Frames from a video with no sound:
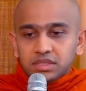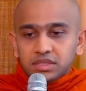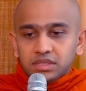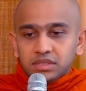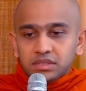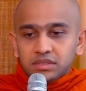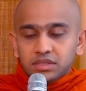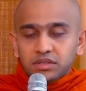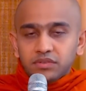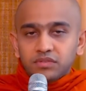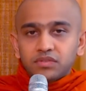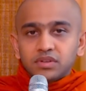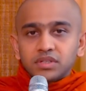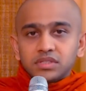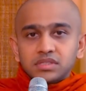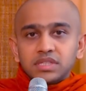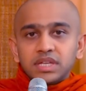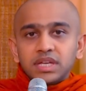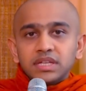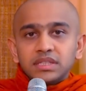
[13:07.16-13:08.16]
first
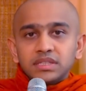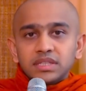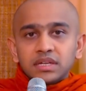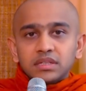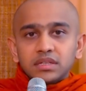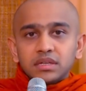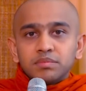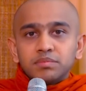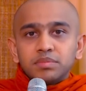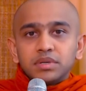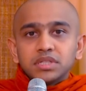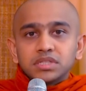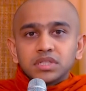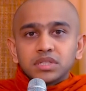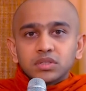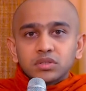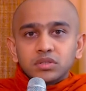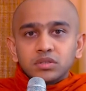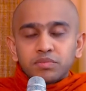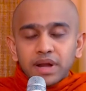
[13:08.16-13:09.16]
thing that a person
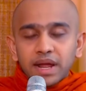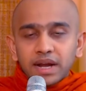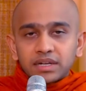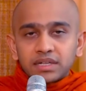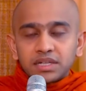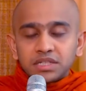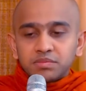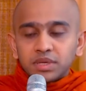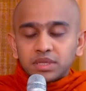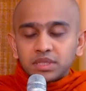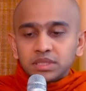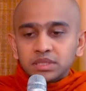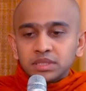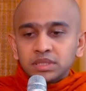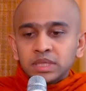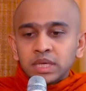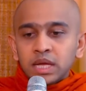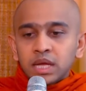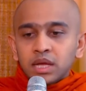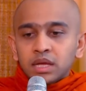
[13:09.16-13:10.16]
could practice, because
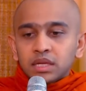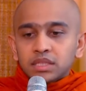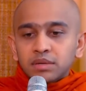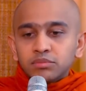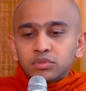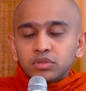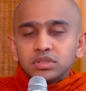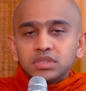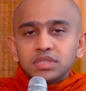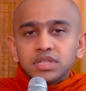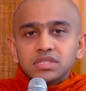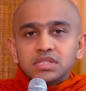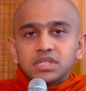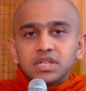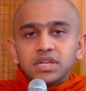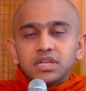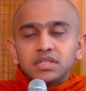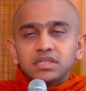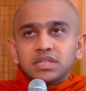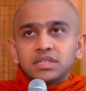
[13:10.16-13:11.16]
the Buddha's
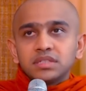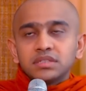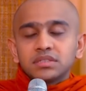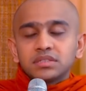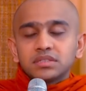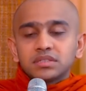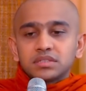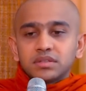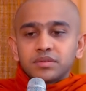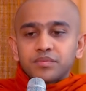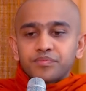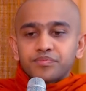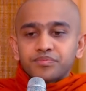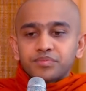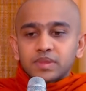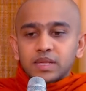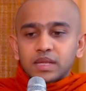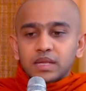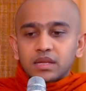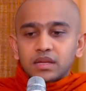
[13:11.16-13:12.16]
teachings
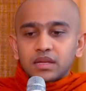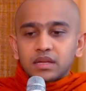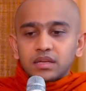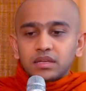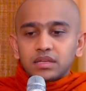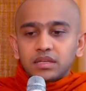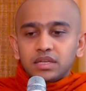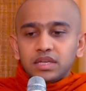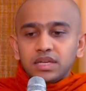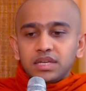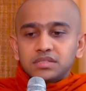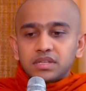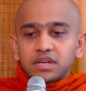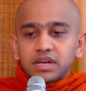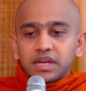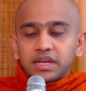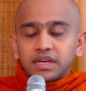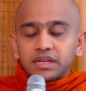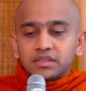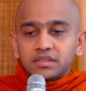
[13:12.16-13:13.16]
is
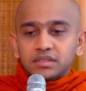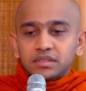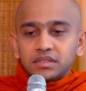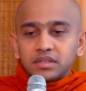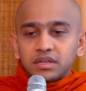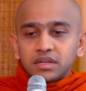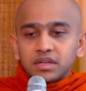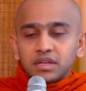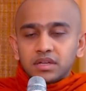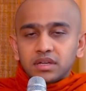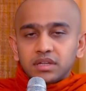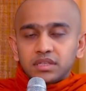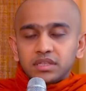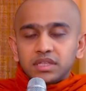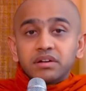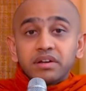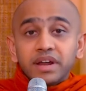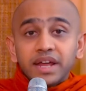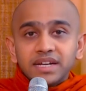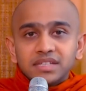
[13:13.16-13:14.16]
like the
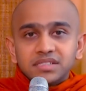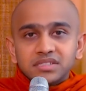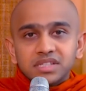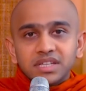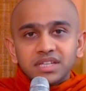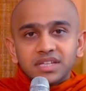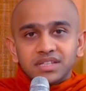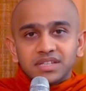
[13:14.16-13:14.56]
great sea.